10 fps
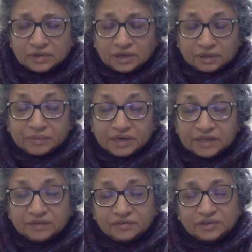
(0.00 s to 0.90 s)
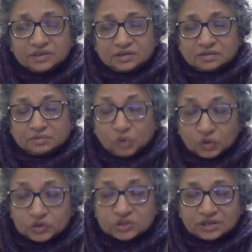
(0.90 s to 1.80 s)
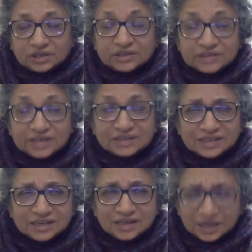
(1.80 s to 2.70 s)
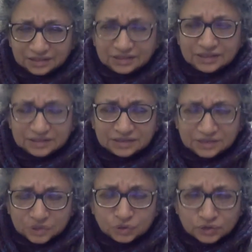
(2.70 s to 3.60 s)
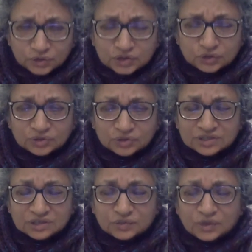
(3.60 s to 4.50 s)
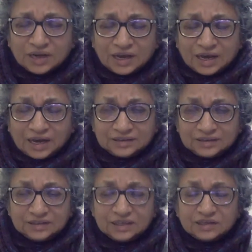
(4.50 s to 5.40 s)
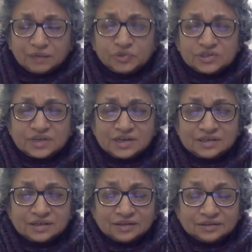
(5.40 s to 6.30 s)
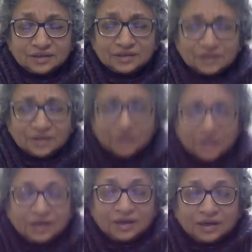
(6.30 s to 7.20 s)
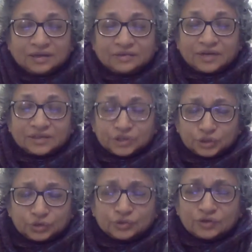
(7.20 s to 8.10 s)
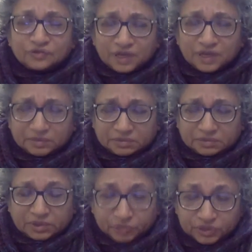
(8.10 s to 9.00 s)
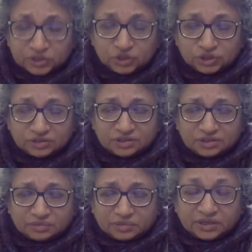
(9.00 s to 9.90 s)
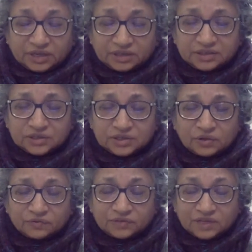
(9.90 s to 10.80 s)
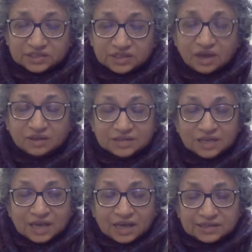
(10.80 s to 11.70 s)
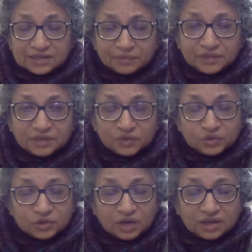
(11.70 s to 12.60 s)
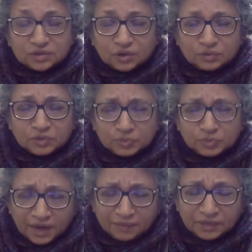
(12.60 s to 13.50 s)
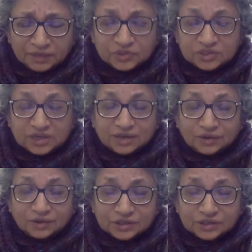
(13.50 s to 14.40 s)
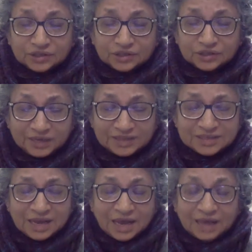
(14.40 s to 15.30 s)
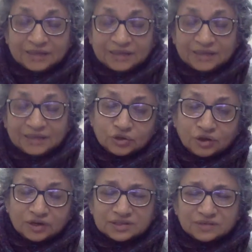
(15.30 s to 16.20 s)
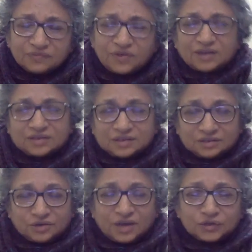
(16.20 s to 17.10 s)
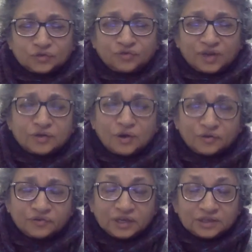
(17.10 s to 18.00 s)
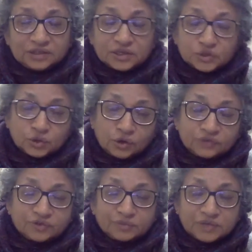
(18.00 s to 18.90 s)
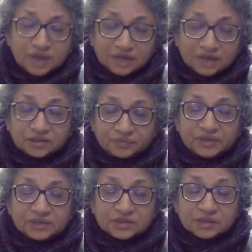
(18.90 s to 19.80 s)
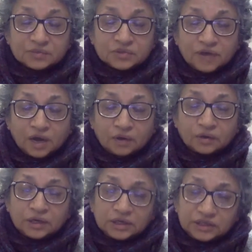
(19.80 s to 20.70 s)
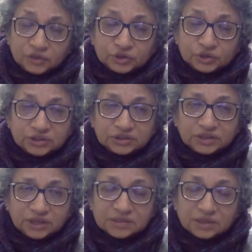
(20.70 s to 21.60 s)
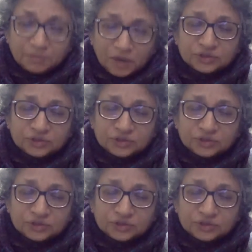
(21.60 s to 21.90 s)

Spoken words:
believe in most intensely. And I think they take this to their students as well. I think they represent the rectitude of their position, the correctness of their stance, as something which is almost polemic, which is ideologically placed, and each scholar is in fact trying to fend off the assault from the other in terms of how he or she thinks about the